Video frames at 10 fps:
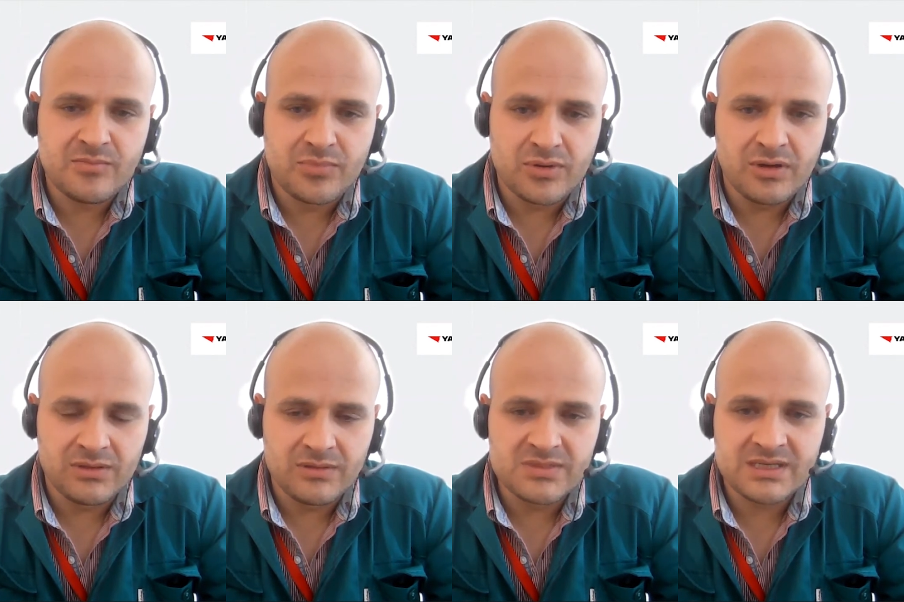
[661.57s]

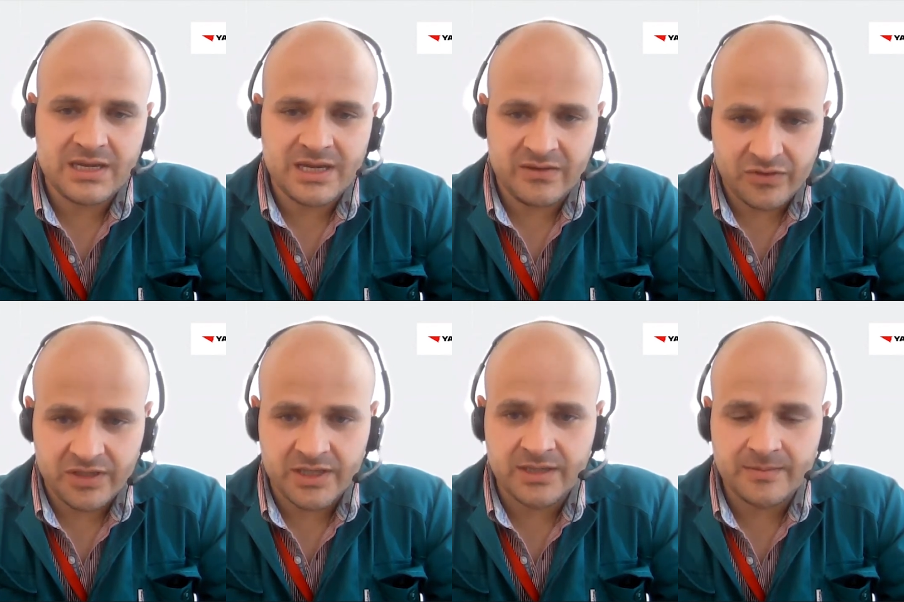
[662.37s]
problems every
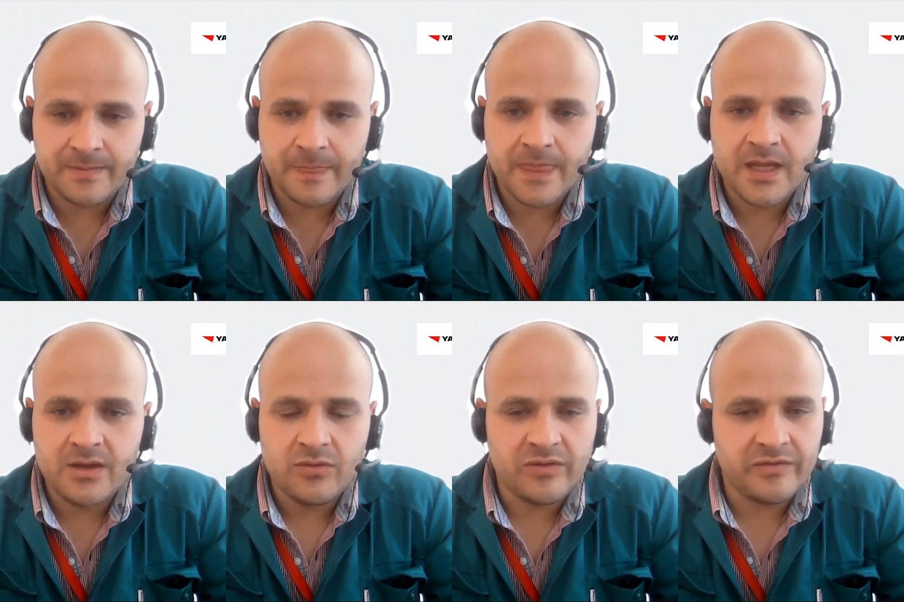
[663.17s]
day.
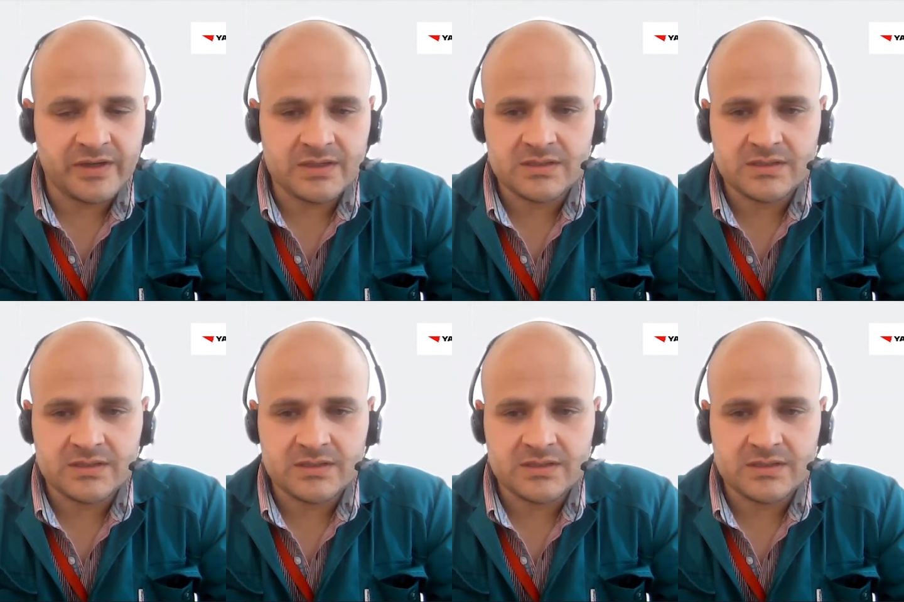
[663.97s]
We face
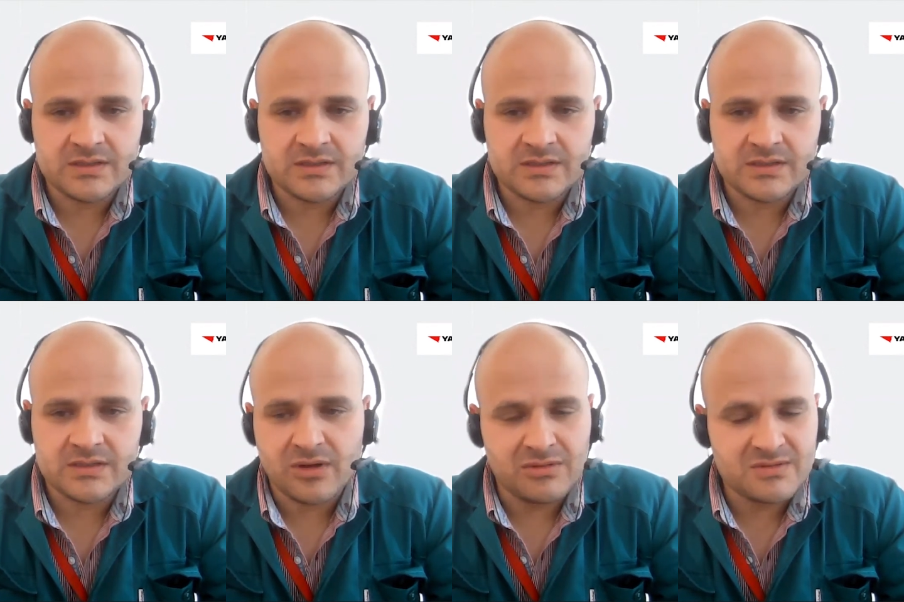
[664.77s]
different
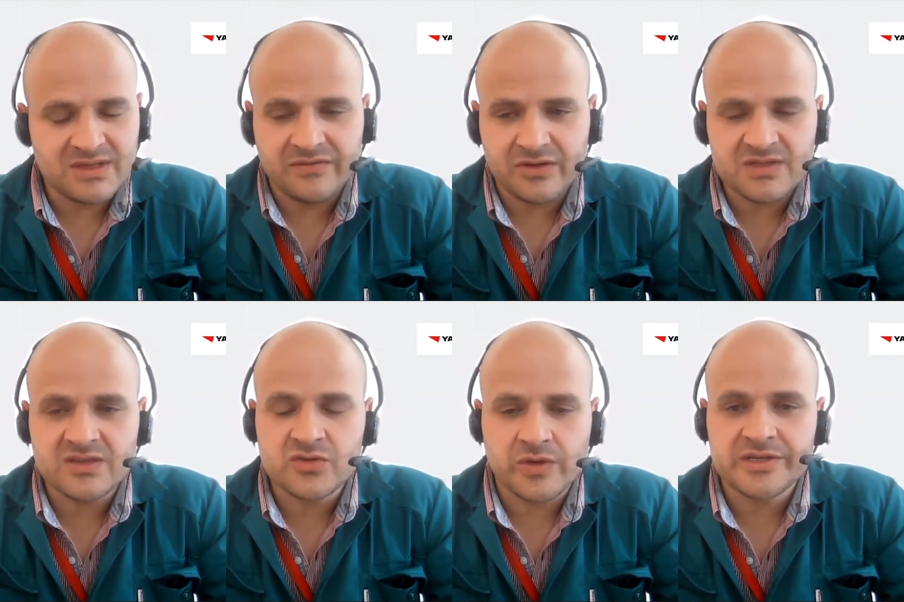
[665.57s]
problems, different
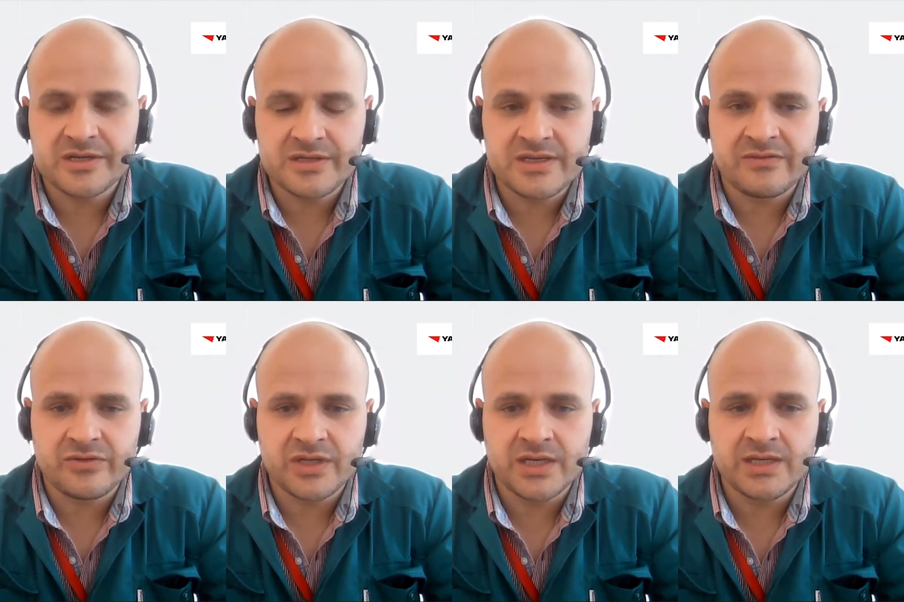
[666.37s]
situations
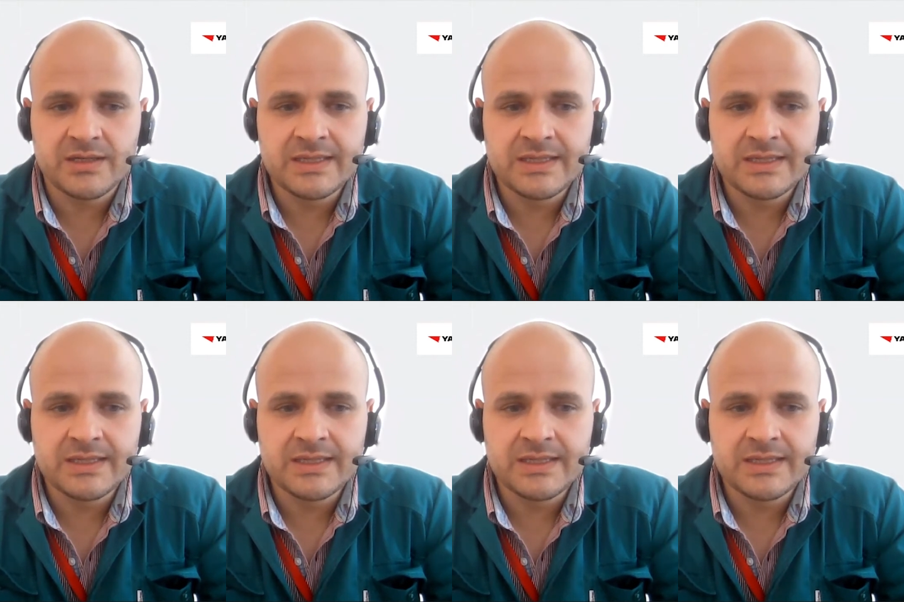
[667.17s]
every day.